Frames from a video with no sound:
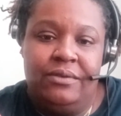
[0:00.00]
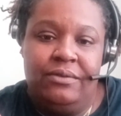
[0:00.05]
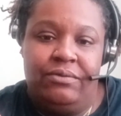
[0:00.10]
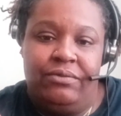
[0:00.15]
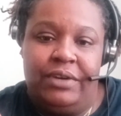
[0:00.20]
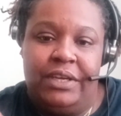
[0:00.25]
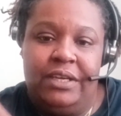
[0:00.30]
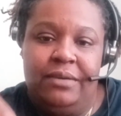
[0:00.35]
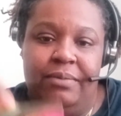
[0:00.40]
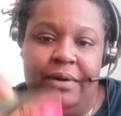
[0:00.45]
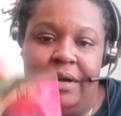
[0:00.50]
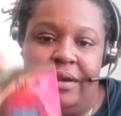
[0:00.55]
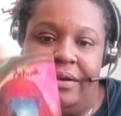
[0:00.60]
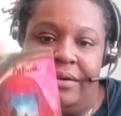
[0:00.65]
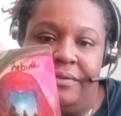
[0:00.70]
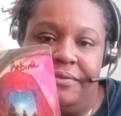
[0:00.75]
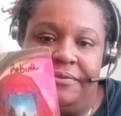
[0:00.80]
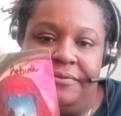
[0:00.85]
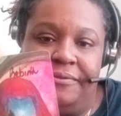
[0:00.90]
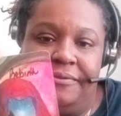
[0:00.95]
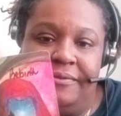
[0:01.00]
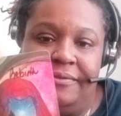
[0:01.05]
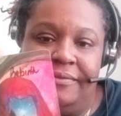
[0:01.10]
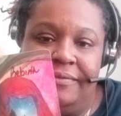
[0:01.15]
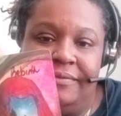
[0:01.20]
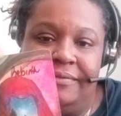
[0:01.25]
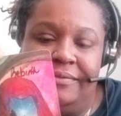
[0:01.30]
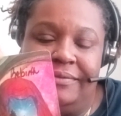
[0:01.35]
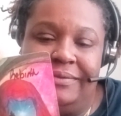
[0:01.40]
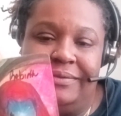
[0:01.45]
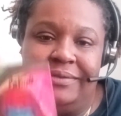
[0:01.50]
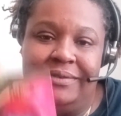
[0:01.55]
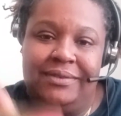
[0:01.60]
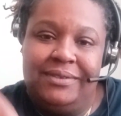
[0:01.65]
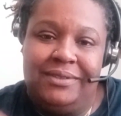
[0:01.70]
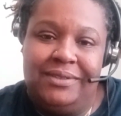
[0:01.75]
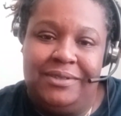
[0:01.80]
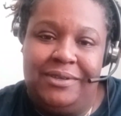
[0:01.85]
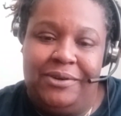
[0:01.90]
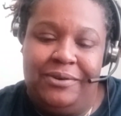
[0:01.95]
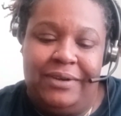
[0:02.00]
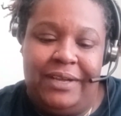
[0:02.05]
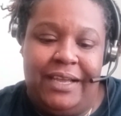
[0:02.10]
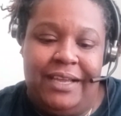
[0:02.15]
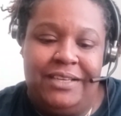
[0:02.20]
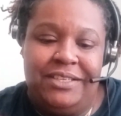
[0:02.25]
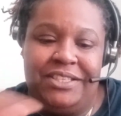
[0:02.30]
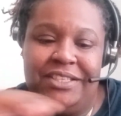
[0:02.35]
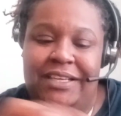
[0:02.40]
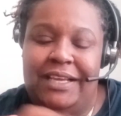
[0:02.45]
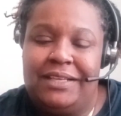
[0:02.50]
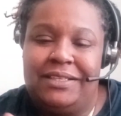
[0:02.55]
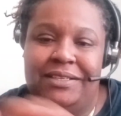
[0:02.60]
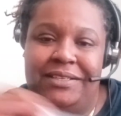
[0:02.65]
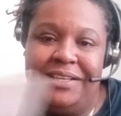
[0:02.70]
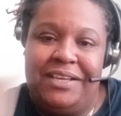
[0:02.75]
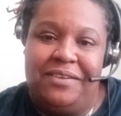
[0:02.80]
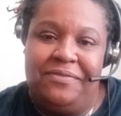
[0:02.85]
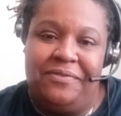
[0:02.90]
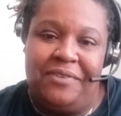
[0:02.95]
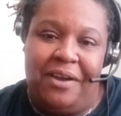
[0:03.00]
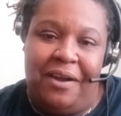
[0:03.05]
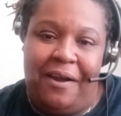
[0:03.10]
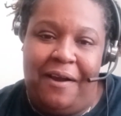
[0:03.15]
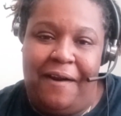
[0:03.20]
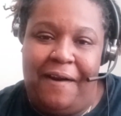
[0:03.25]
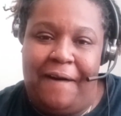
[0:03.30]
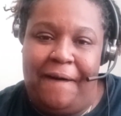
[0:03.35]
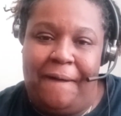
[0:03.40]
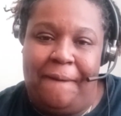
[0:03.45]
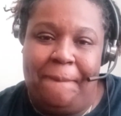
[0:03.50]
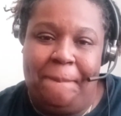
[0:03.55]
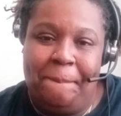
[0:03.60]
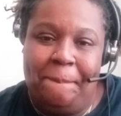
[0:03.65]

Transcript: Rebirth. Okay, she got the death card.